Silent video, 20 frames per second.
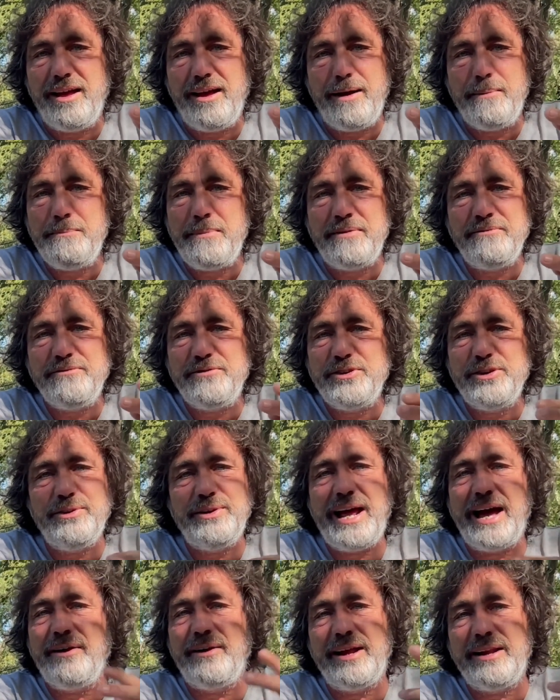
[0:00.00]
a month, you're
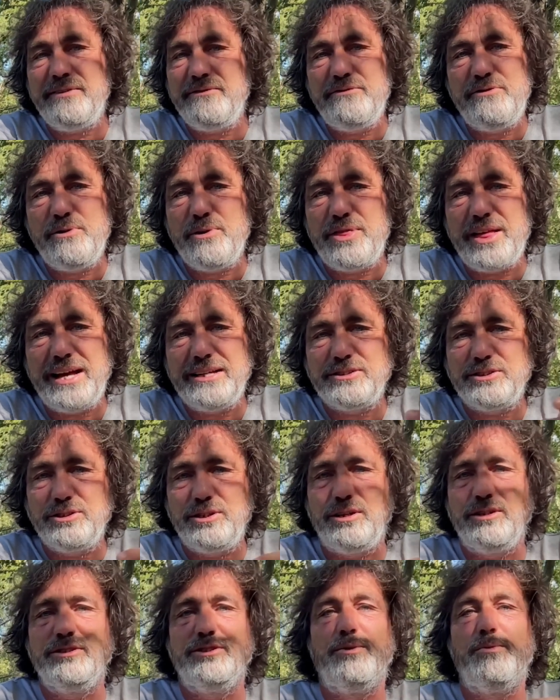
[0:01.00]
now getting four thousand
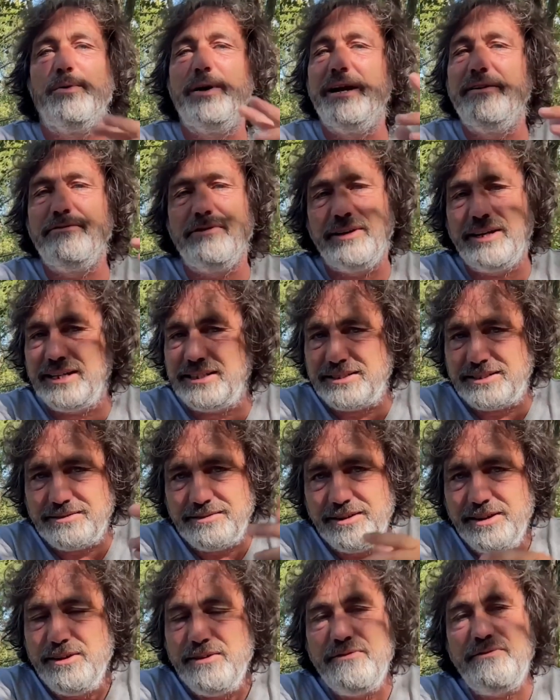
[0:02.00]
dollars or whatever it is,
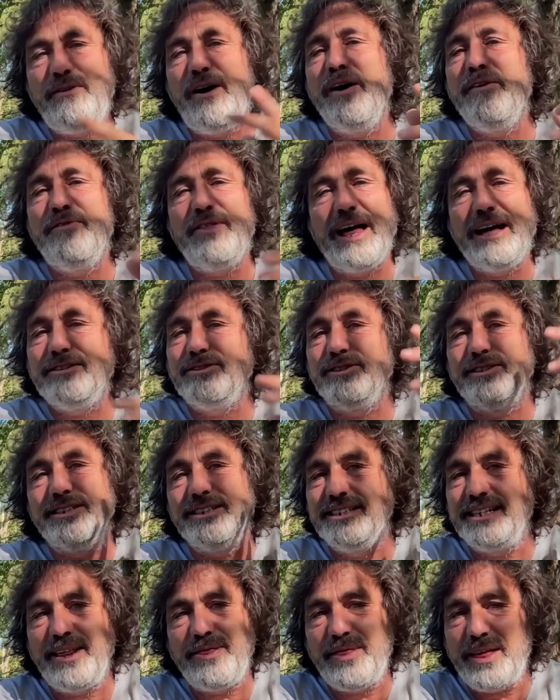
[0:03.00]
five thousand to
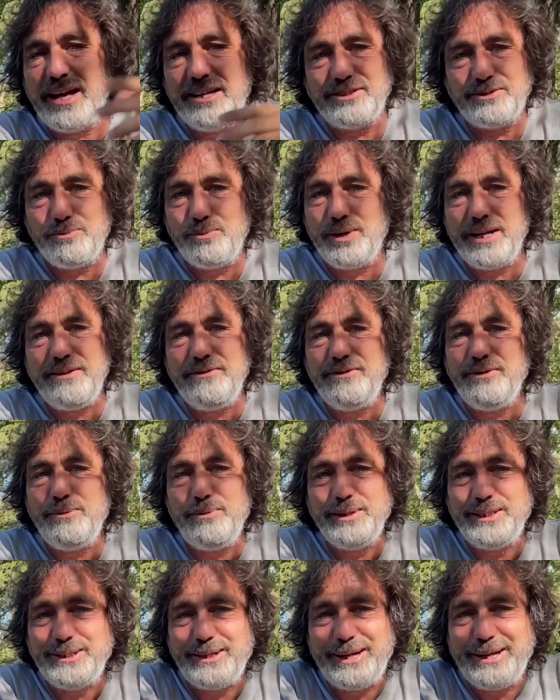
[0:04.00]
ten thousand, whatever
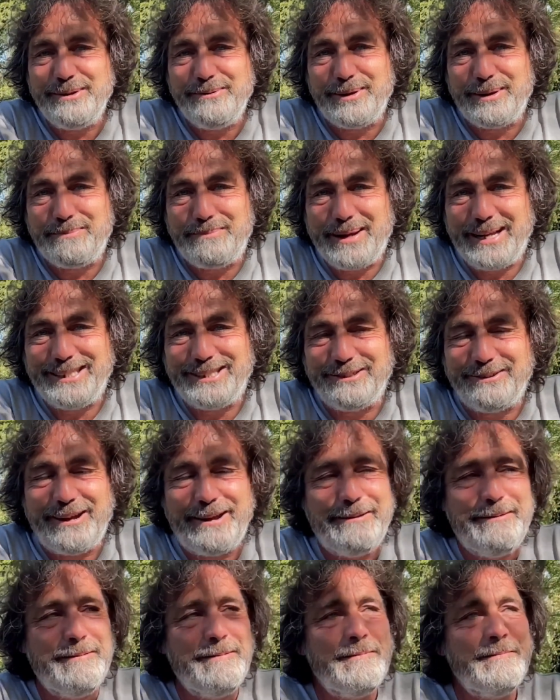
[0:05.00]
which way you want to picture
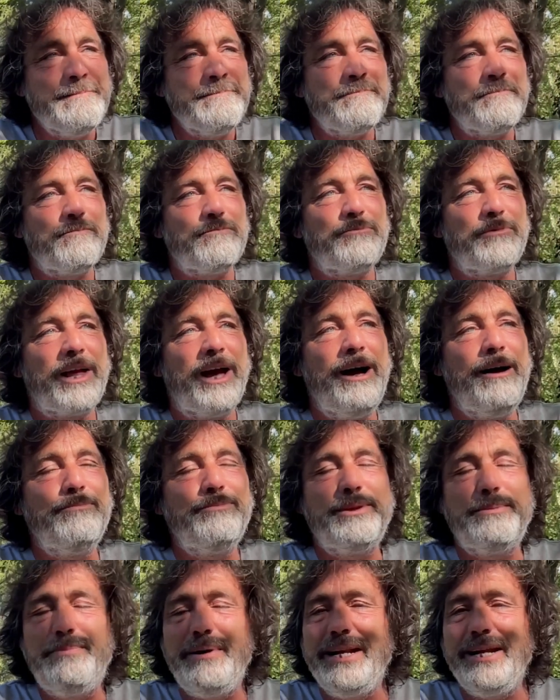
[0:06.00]
it, um,
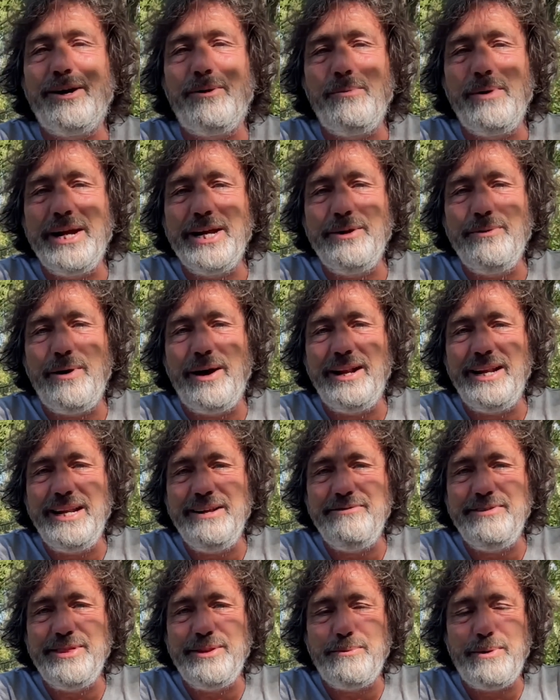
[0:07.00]
depending on where you
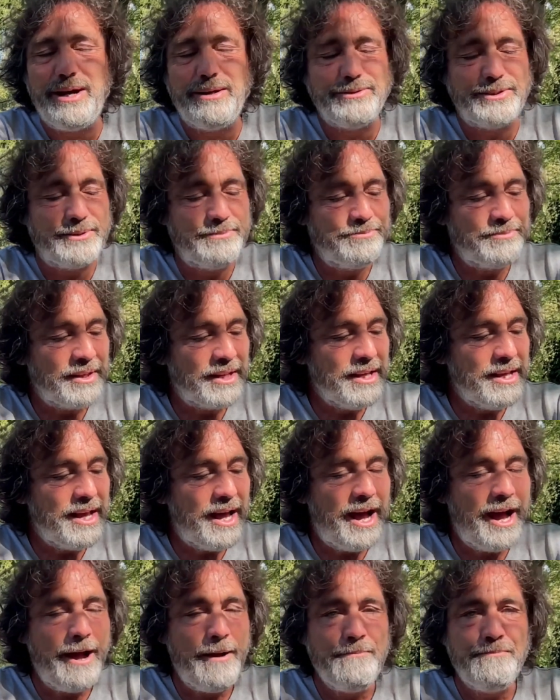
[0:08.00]
live in the world.
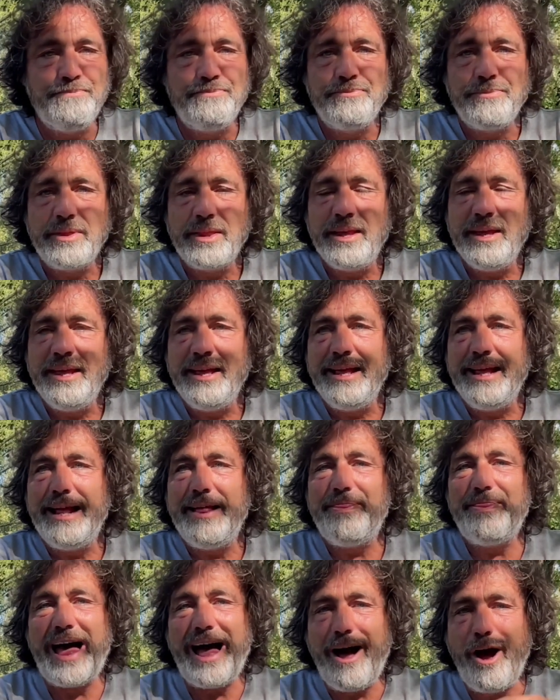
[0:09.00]
Um,
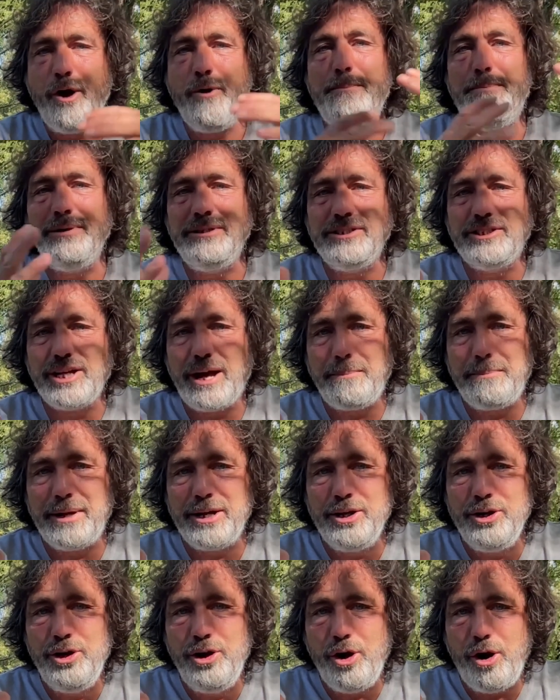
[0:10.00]
that opens up a
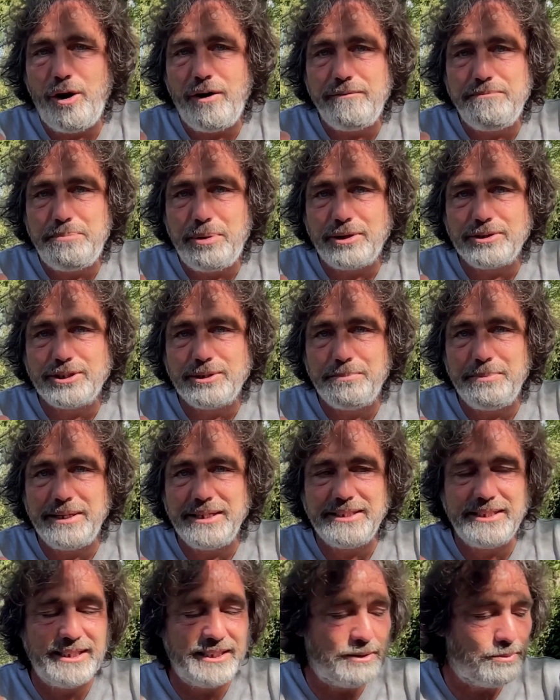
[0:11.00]
lot of
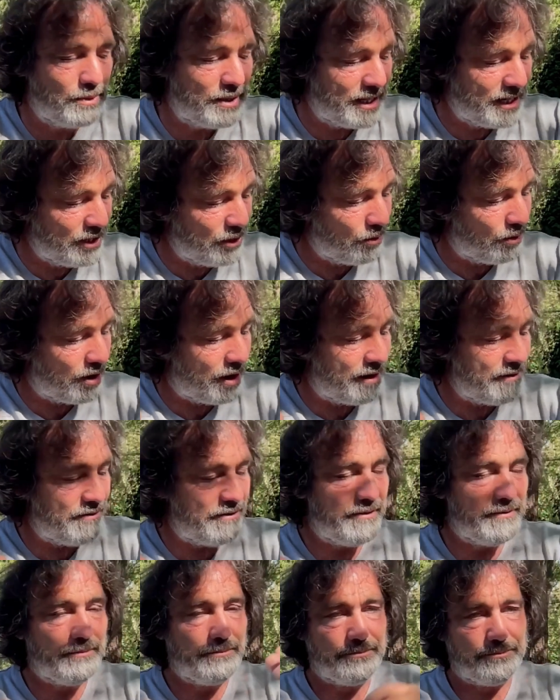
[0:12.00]
possibilities within your life,